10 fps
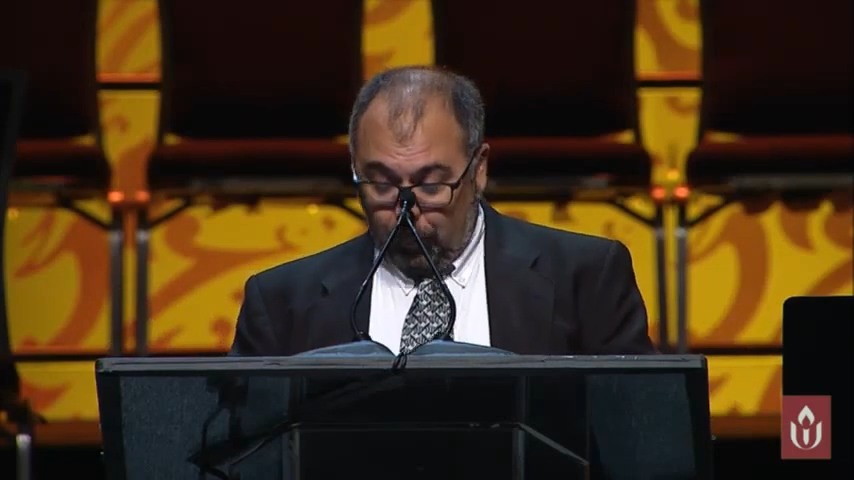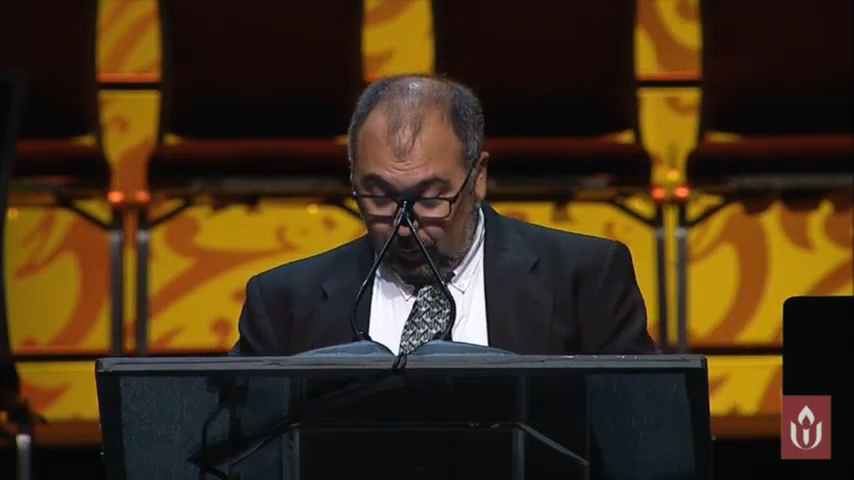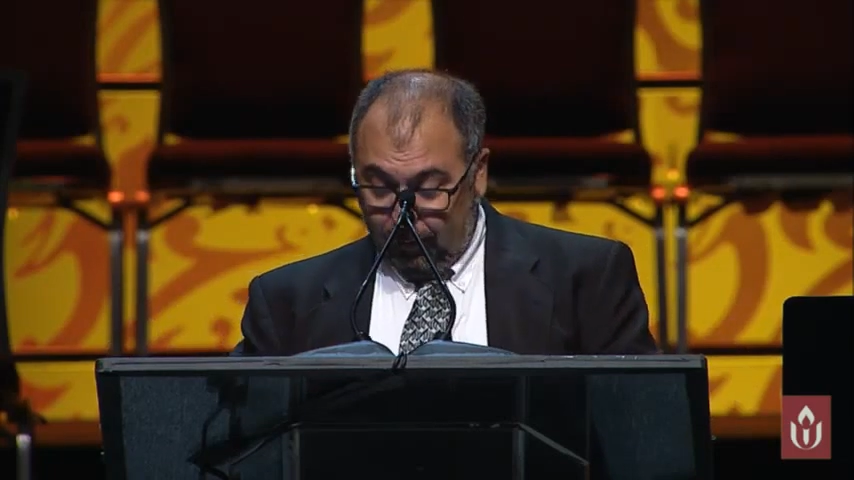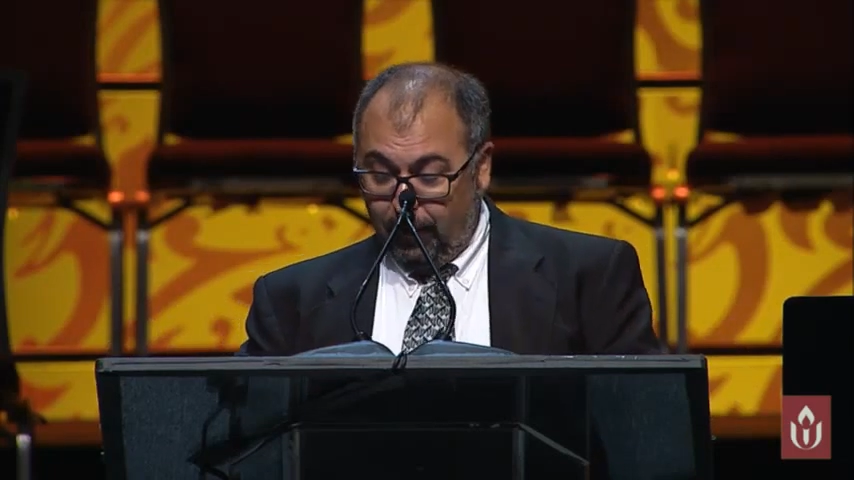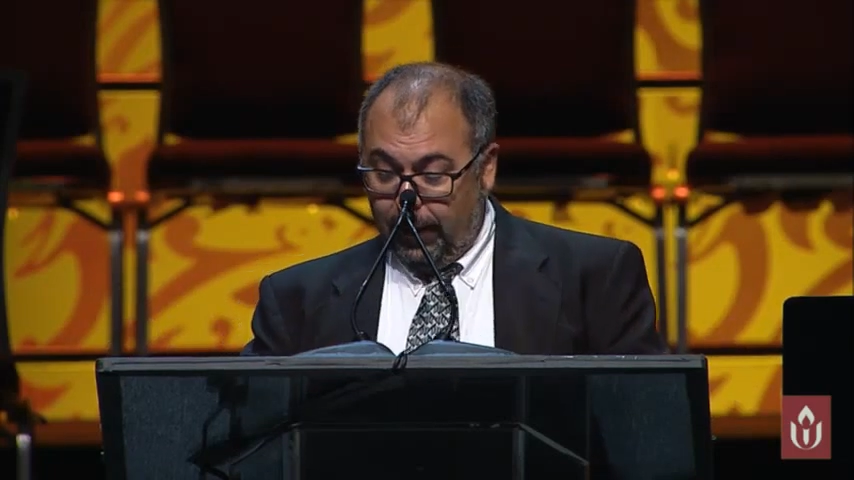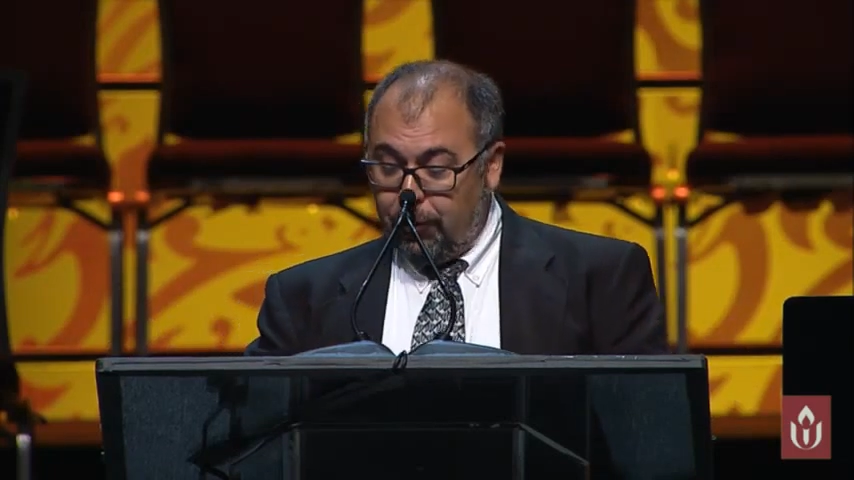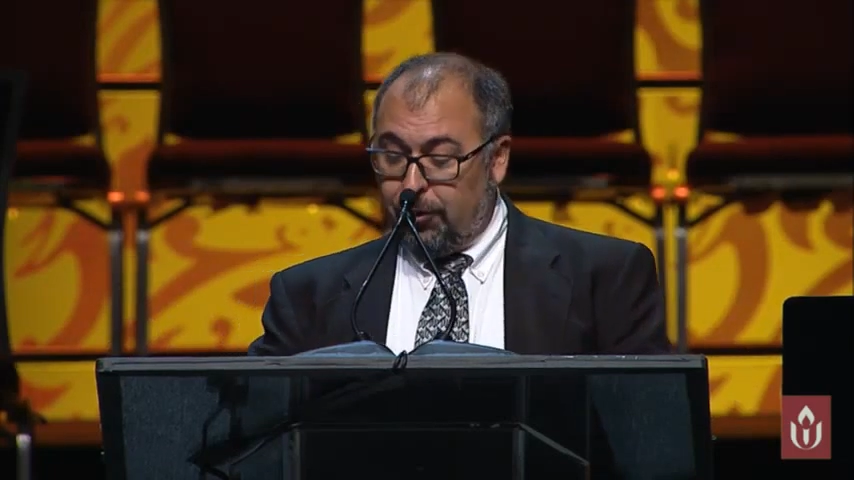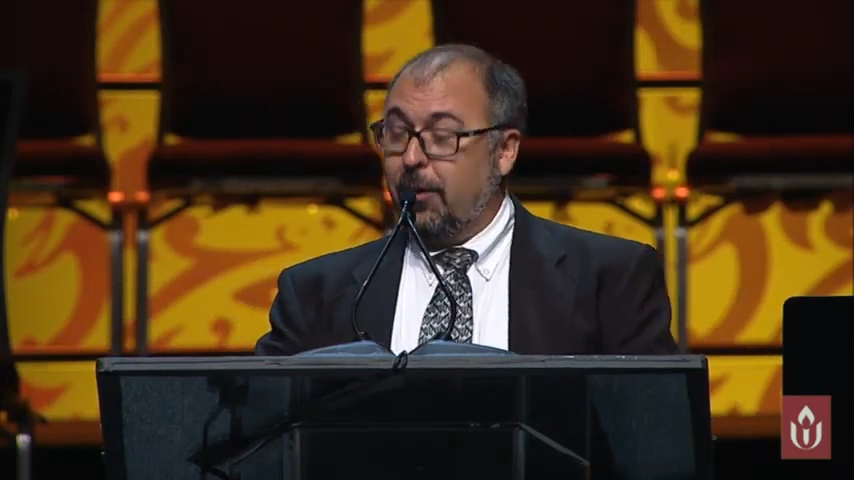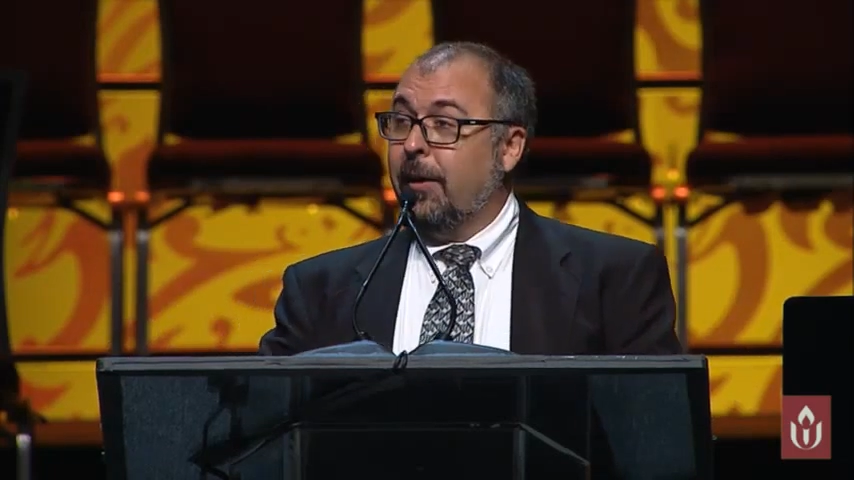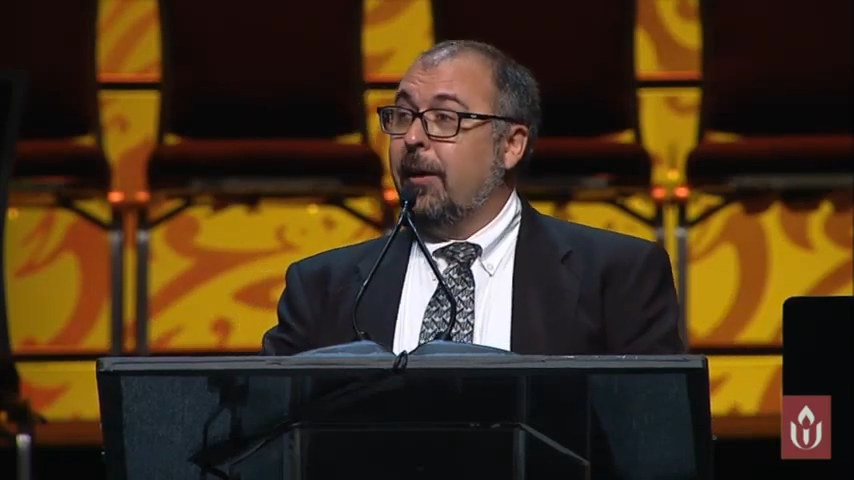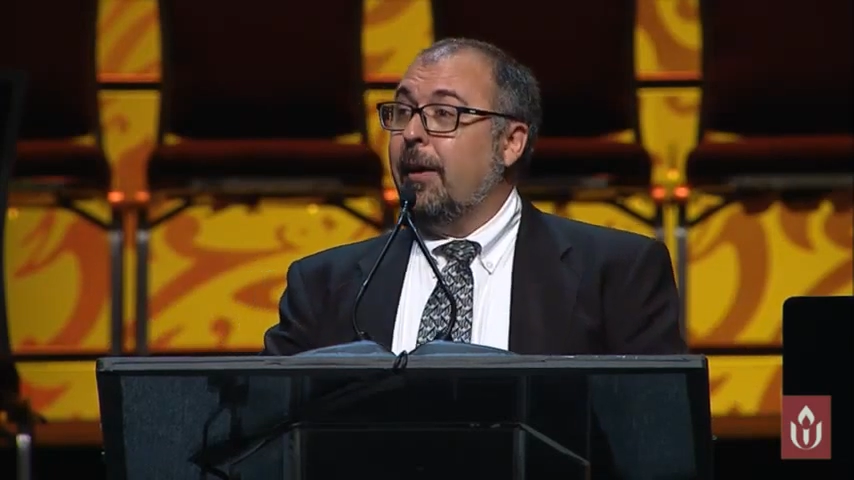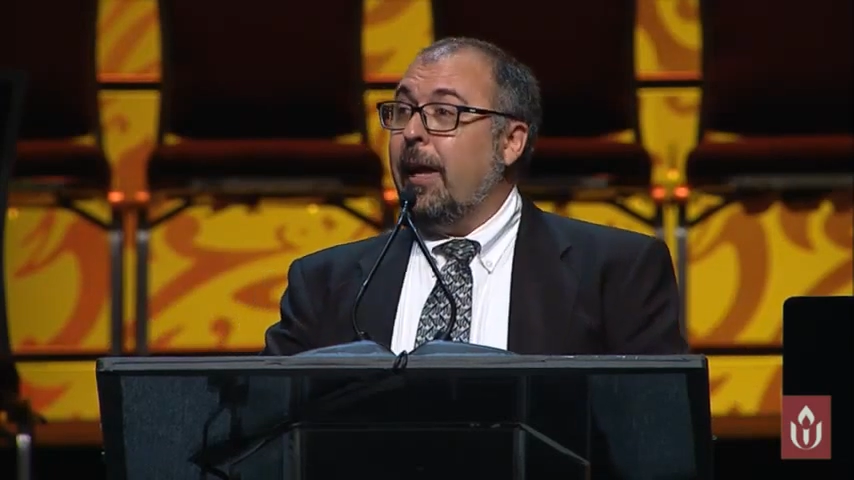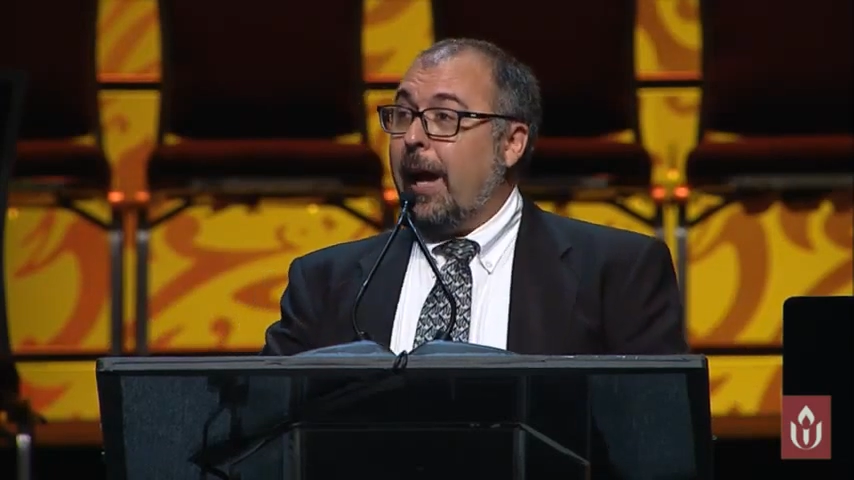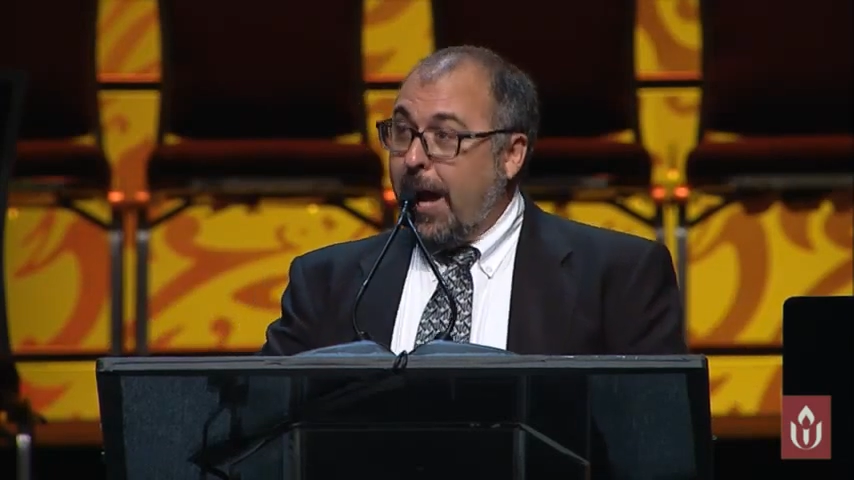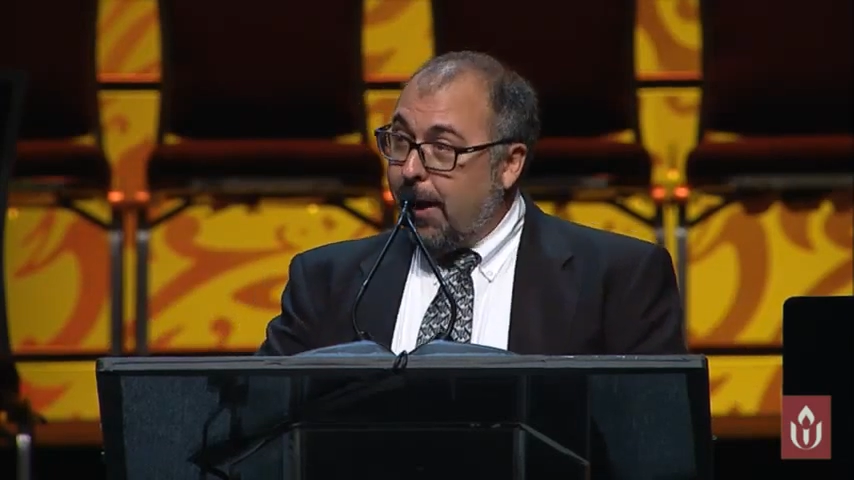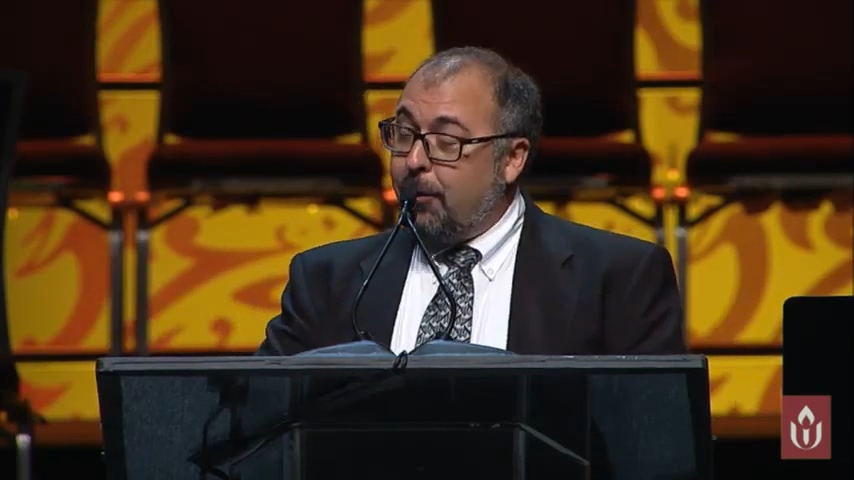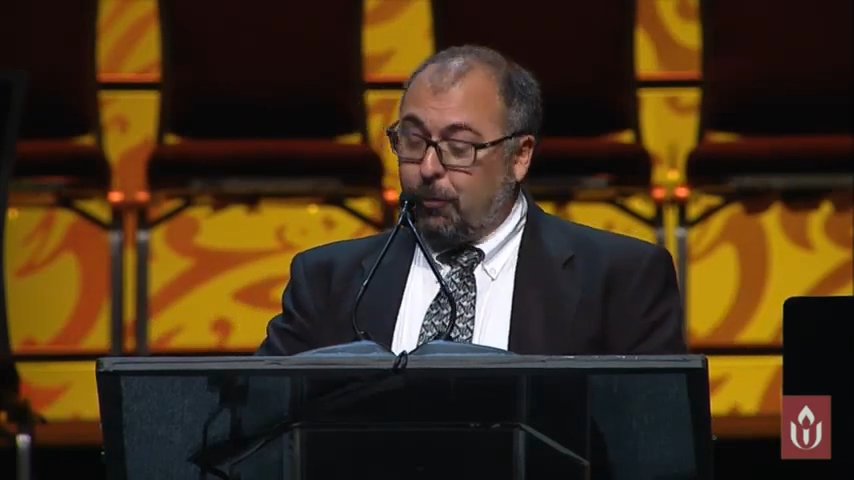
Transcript: privilege and